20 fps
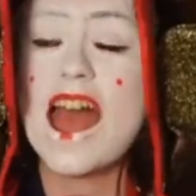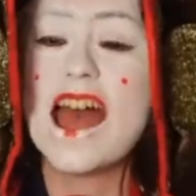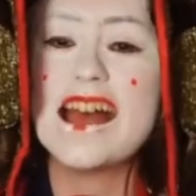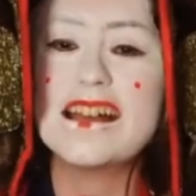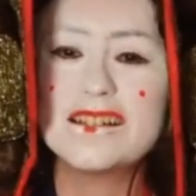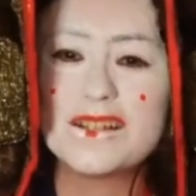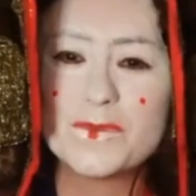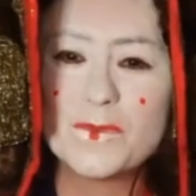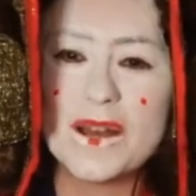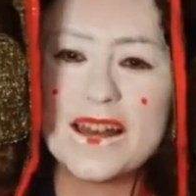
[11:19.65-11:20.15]

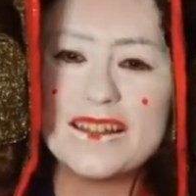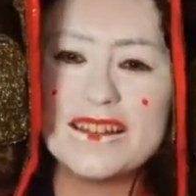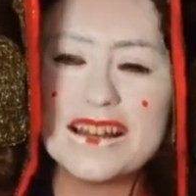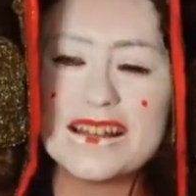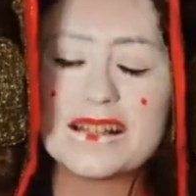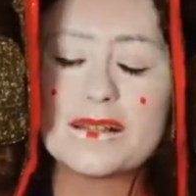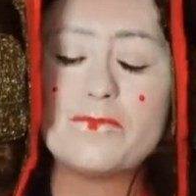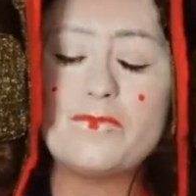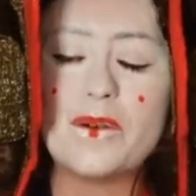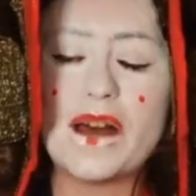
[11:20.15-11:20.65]
as well
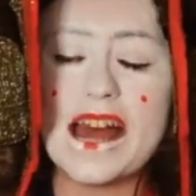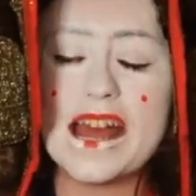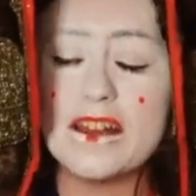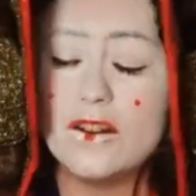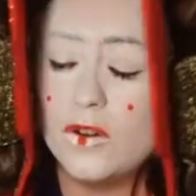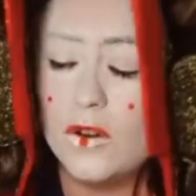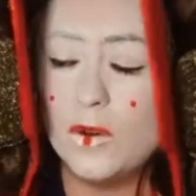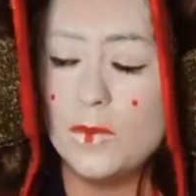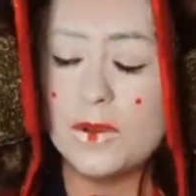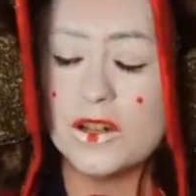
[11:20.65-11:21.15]
as buy
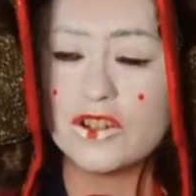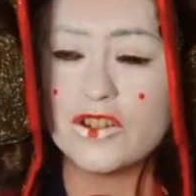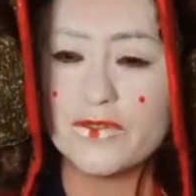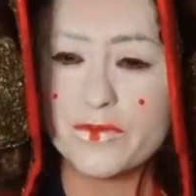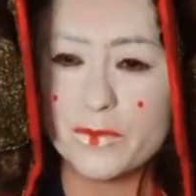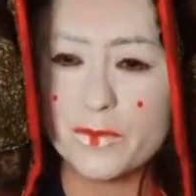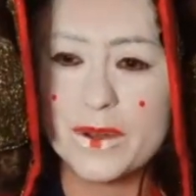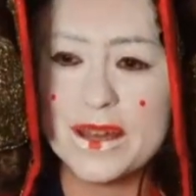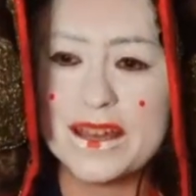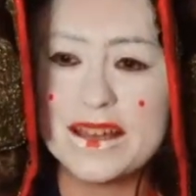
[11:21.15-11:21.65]
a whole bunch
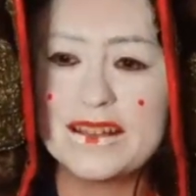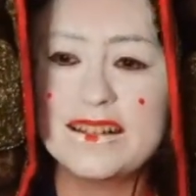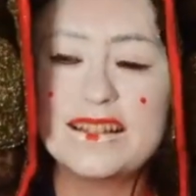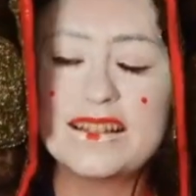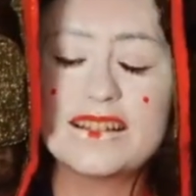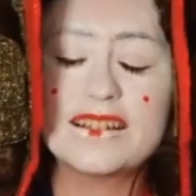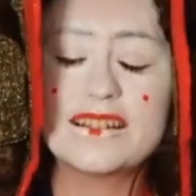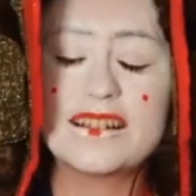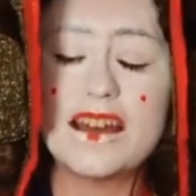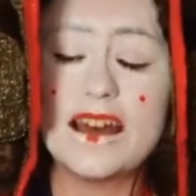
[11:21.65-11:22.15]
of
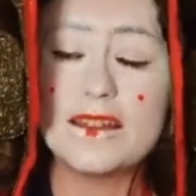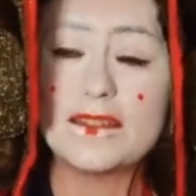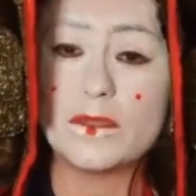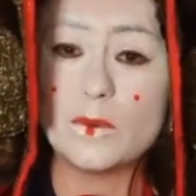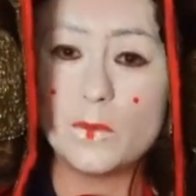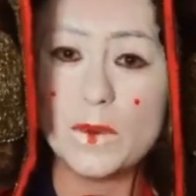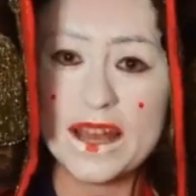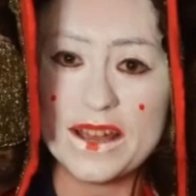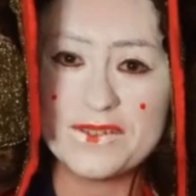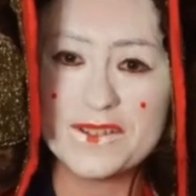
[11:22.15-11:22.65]
wigs, cut
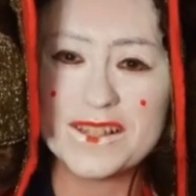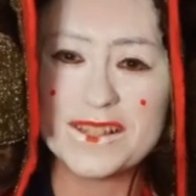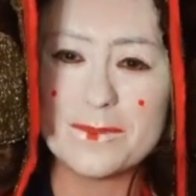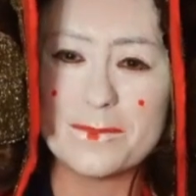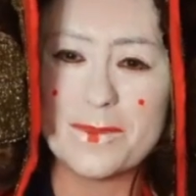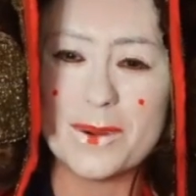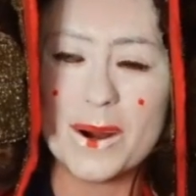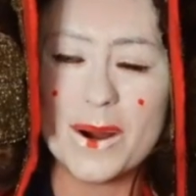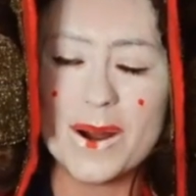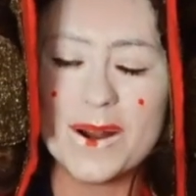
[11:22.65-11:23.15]
the wefts
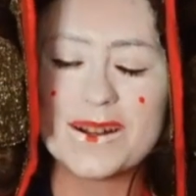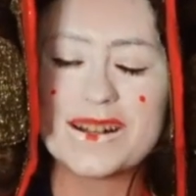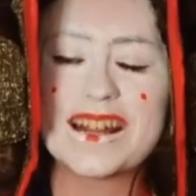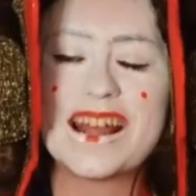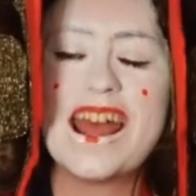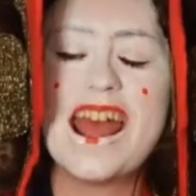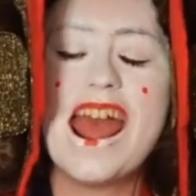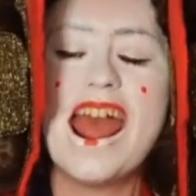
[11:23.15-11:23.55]
apart,